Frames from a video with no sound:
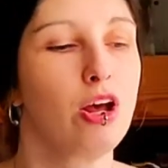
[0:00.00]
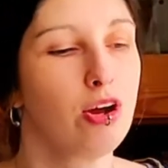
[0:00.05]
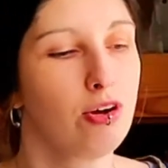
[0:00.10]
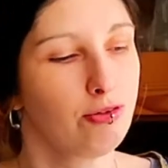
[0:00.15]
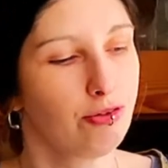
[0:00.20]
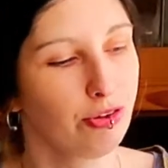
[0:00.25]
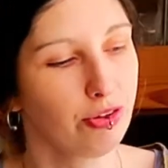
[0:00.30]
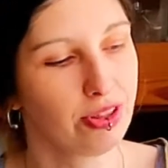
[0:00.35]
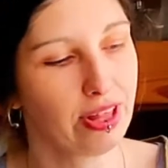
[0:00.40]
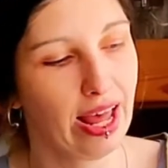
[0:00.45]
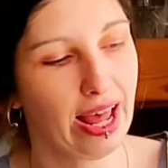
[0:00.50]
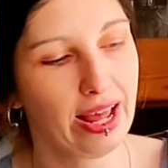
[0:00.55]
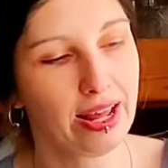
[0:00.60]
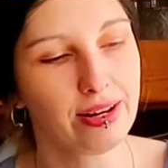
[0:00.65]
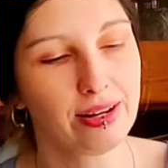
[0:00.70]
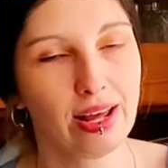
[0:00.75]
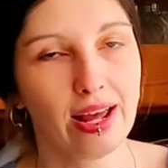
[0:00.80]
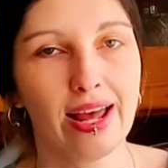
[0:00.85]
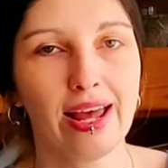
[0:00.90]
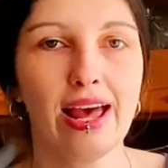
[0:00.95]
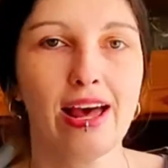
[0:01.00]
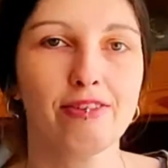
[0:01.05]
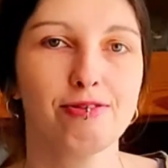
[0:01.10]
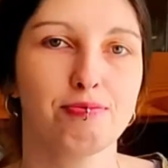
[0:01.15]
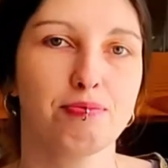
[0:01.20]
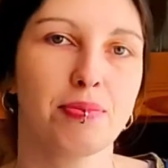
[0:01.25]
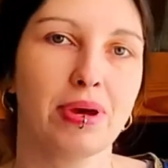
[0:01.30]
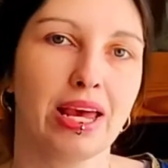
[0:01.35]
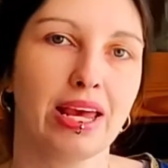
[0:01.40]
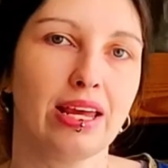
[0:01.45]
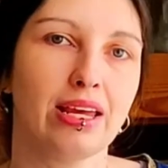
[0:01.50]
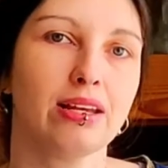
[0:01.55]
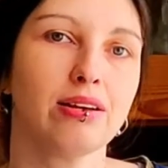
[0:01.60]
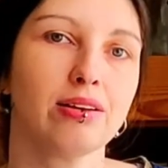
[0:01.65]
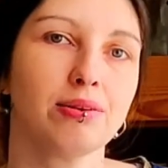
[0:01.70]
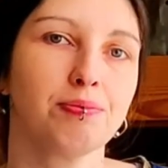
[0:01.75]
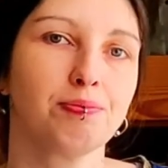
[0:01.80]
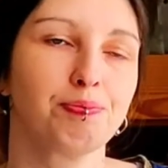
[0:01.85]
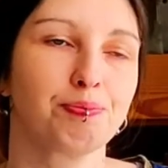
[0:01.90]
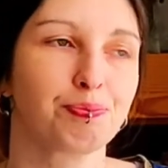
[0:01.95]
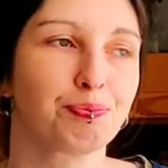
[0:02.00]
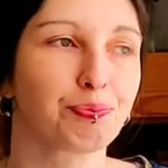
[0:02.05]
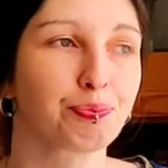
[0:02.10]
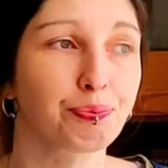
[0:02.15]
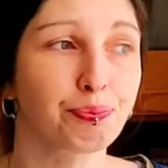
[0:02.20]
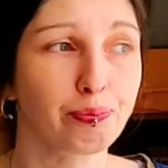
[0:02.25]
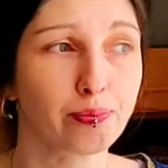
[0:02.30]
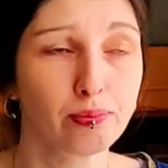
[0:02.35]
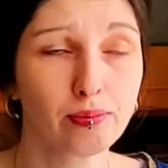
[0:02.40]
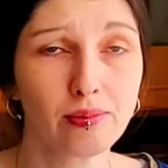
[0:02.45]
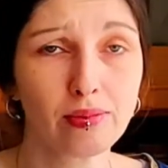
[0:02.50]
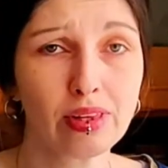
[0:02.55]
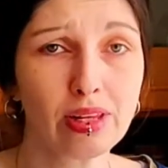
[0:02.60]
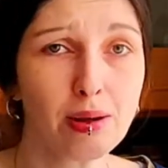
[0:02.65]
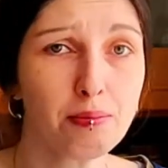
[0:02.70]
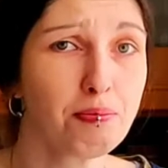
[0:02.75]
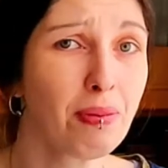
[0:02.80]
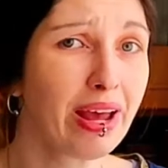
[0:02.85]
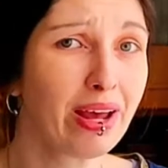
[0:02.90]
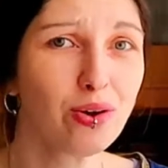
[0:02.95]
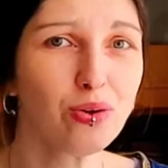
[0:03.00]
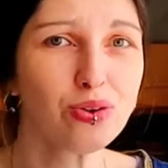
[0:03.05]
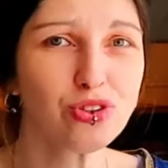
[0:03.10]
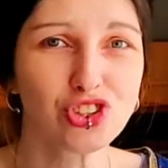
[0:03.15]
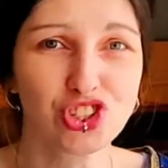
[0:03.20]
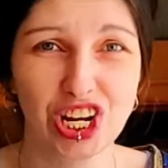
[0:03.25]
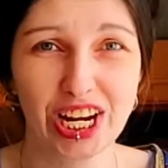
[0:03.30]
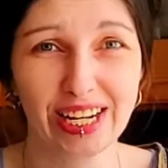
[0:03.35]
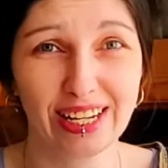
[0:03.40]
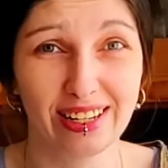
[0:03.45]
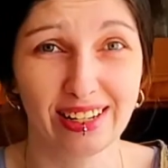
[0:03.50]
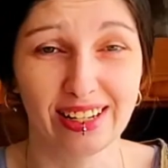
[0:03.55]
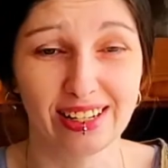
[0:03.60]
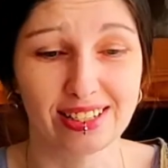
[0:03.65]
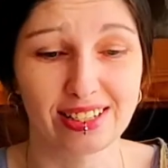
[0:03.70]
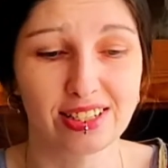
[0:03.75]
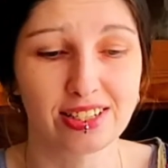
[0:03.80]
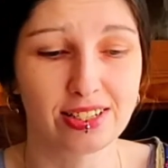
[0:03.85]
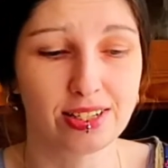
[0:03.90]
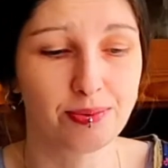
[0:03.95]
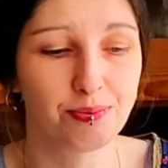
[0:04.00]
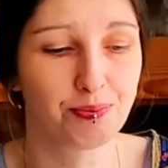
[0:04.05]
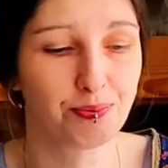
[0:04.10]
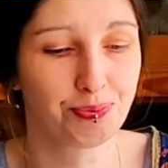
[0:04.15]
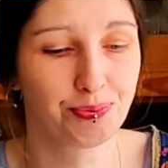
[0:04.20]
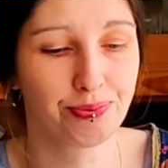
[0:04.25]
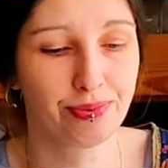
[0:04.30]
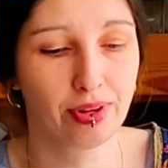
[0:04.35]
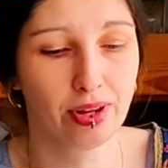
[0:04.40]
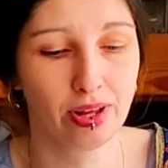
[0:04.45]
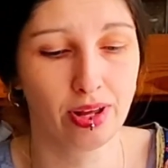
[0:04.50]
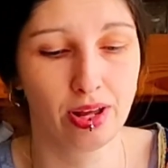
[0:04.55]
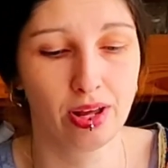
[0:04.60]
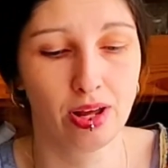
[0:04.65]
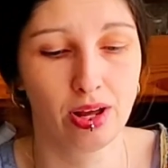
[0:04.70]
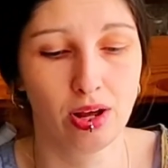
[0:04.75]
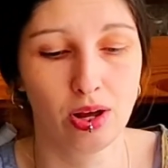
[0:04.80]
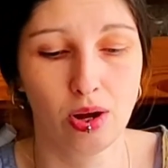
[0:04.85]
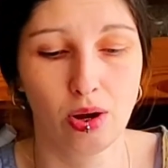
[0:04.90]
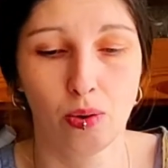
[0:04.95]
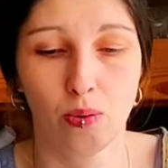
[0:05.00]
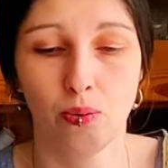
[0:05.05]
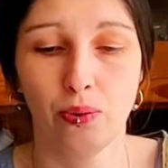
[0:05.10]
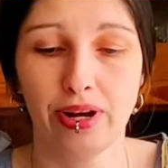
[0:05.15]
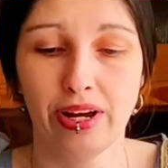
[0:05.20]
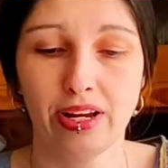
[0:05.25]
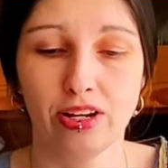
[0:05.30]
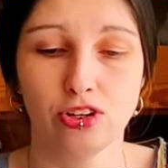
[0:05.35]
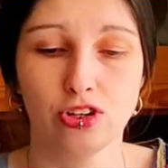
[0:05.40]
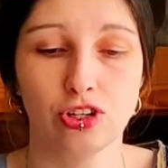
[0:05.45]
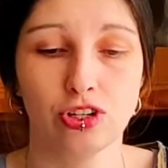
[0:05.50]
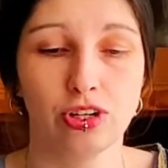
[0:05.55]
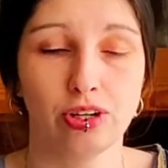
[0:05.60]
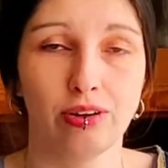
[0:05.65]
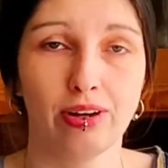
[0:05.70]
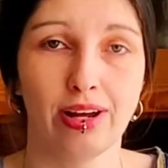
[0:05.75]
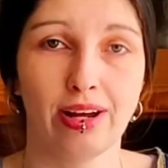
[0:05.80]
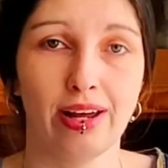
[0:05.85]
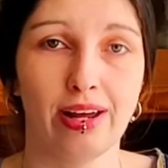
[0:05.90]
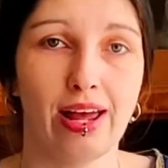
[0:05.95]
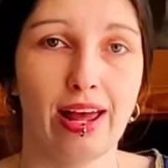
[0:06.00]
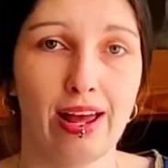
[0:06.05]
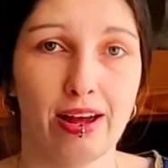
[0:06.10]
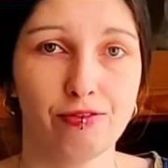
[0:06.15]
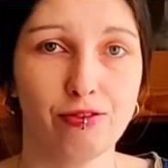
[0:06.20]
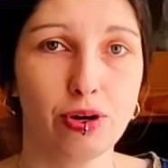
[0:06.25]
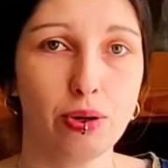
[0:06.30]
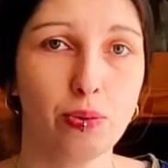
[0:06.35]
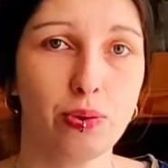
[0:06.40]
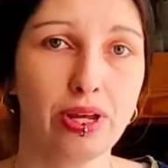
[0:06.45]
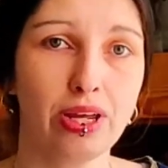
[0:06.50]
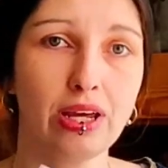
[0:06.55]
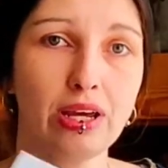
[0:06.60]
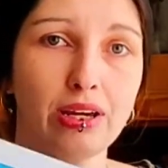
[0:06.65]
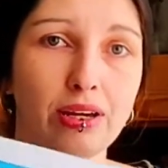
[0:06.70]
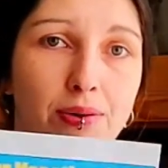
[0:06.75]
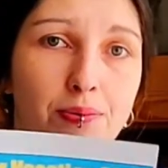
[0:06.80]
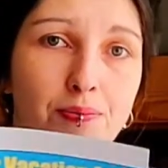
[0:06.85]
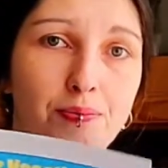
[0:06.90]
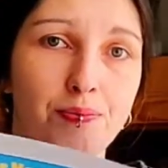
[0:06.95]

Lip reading: For that I have made my own checklists, which every week